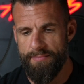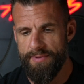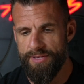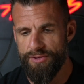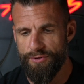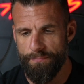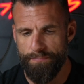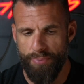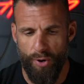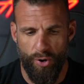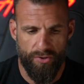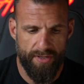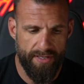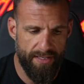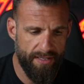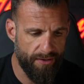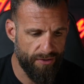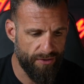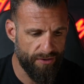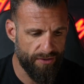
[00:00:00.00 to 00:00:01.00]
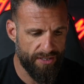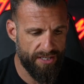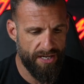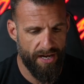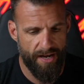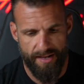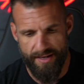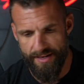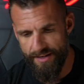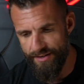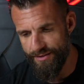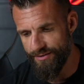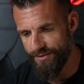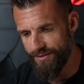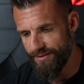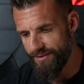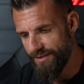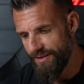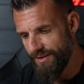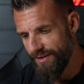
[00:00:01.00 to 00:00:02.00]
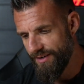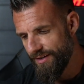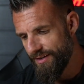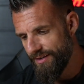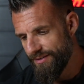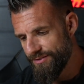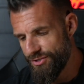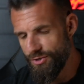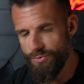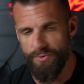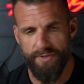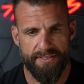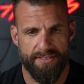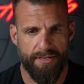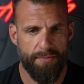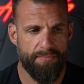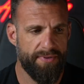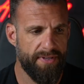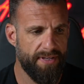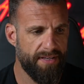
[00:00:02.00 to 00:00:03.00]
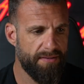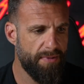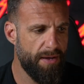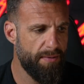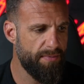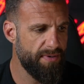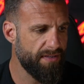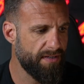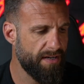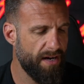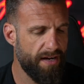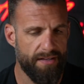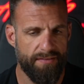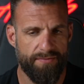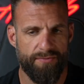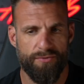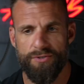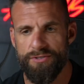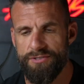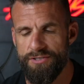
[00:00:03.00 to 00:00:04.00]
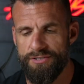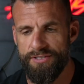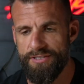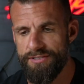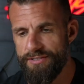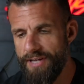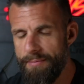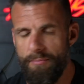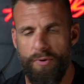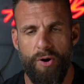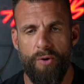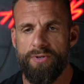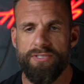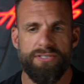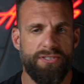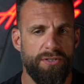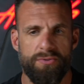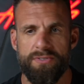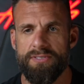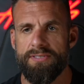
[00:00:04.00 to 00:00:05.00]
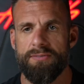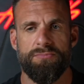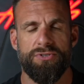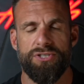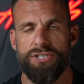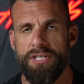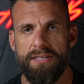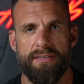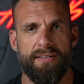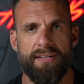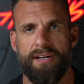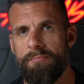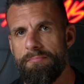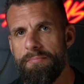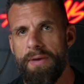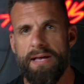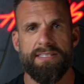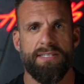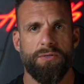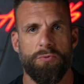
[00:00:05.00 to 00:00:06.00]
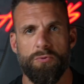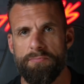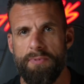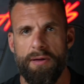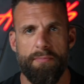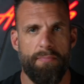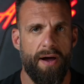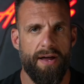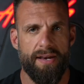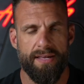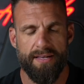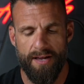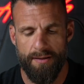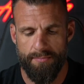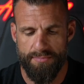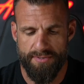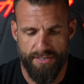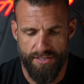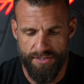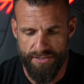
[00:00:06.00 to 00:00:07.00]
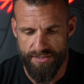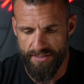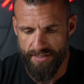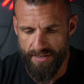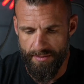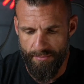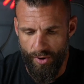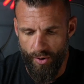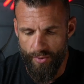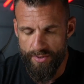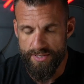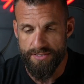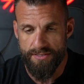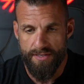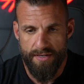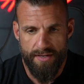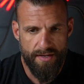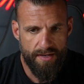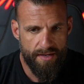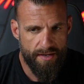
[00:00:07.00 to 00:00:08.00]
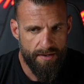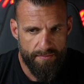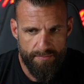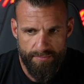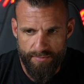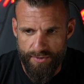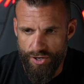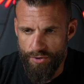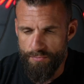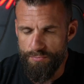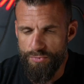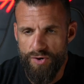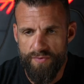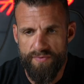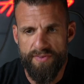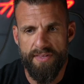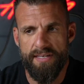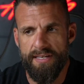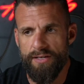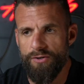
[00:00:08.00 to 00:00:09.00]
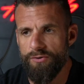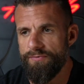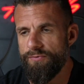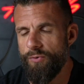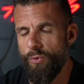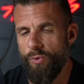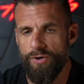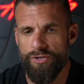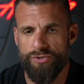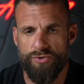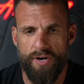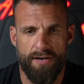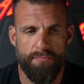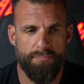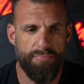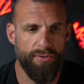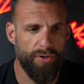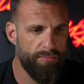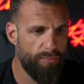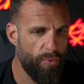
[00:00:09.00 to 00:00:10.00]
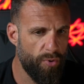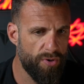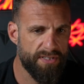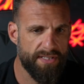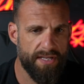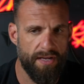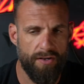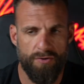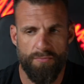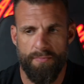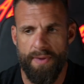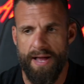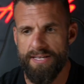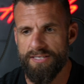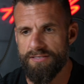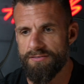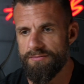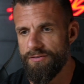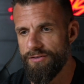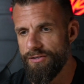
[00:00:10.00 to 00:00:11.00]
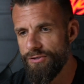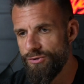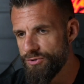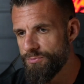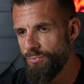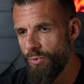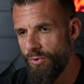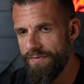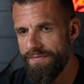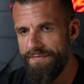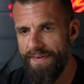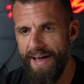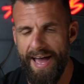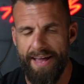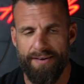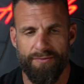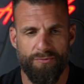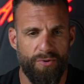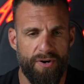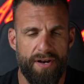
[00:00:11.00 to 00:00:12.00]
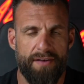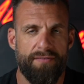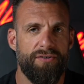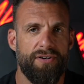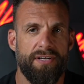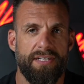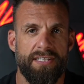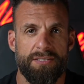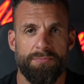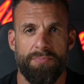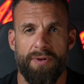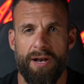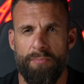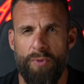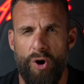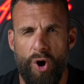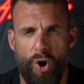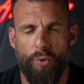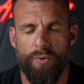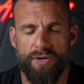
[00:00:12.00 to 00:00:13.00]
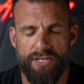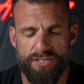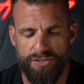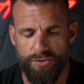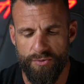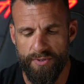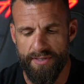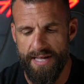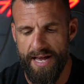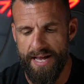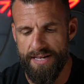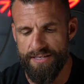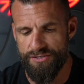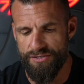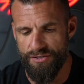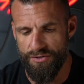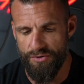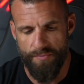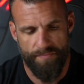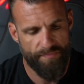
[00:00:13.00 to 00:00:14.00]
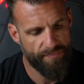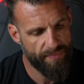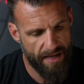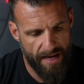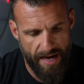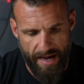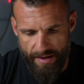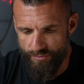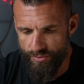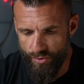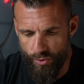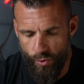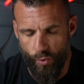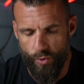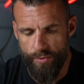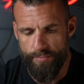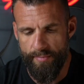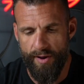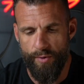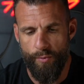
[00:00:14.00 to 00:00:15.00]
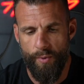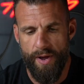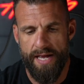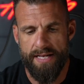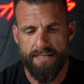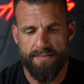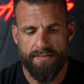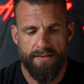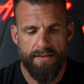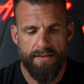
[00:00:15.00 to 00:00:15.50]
either bulking or cutting or doing something and maybe cutting for jiu-jitsu i'm always doing some shit that i'm messing with my body composition and i'm always you know moving the needle forward trying to build more skeletal mass lose more fat whatever it is but i'm always doing that so i record my weight